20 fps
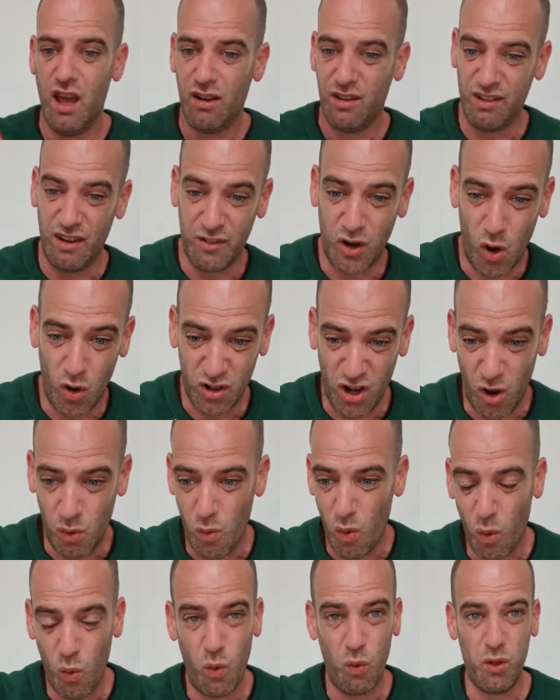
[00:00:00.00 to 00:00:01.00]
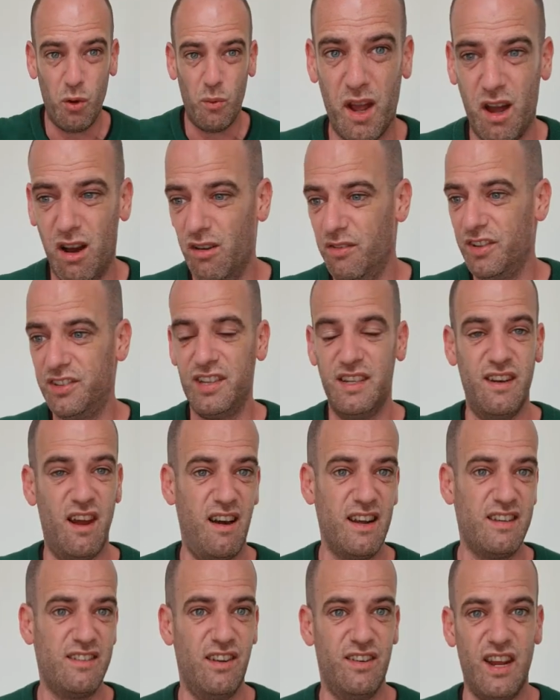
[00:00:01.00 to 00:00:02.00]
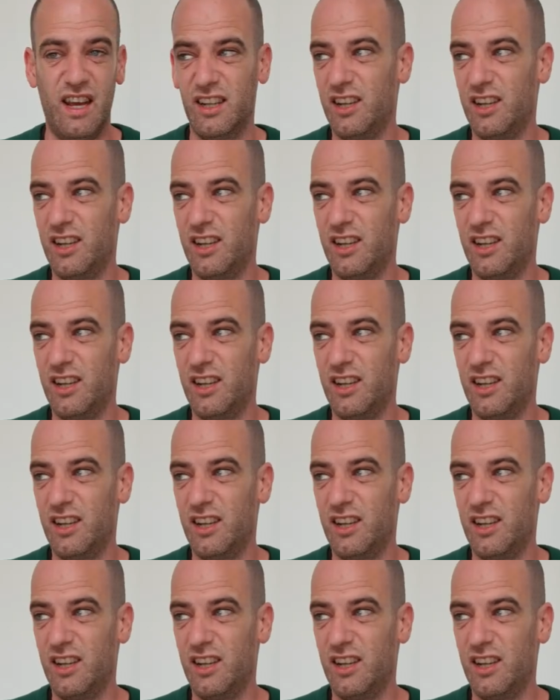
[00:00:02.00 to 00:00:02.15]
because I've got to go all over to Knighton